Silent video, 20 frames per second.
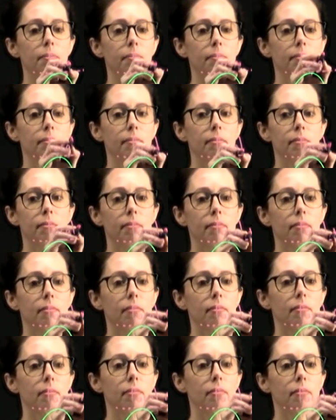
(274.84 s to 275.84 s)

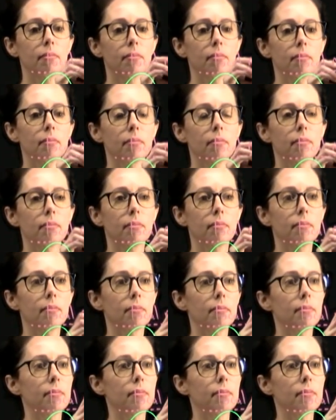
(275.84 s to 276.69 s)
(silence)